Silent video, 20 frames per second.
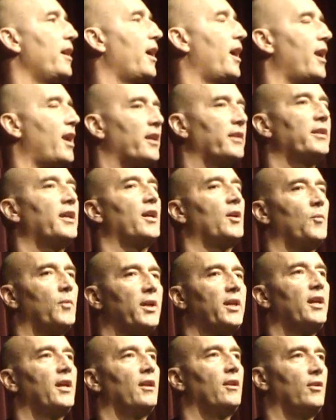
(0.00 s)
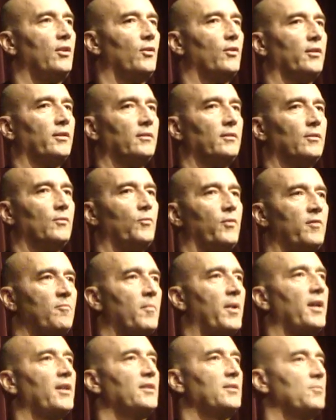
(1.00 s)
And I'll tell you, we can do it. We've
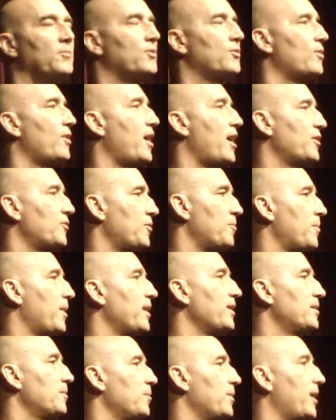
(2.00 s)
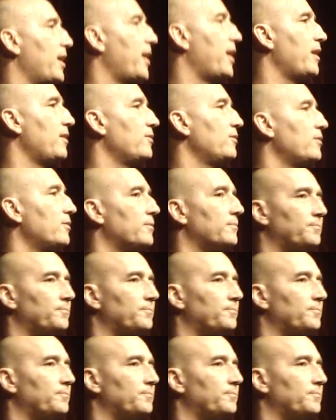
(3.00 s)
made some strides, we've made some gains,